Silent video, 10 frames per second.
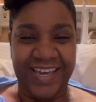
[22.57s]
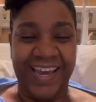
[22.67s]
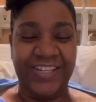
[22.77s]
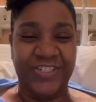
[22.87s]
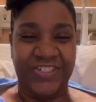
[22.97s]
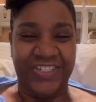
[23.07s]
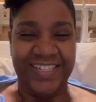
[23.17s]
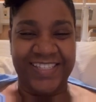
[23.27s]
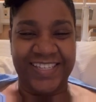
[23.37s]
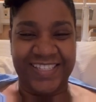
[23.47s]
in
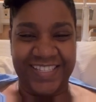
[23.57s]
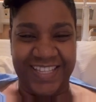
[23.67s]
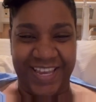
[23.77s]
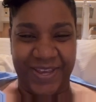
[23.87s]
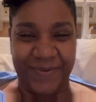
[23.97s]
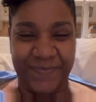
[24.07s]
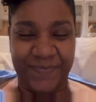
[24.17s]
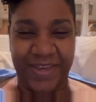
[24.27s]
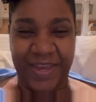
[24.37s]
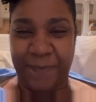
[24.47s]
Jesus' name.
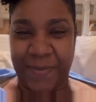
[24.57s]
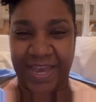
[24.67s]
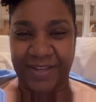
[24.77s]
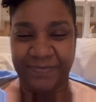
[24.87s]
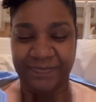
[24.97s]
Amen.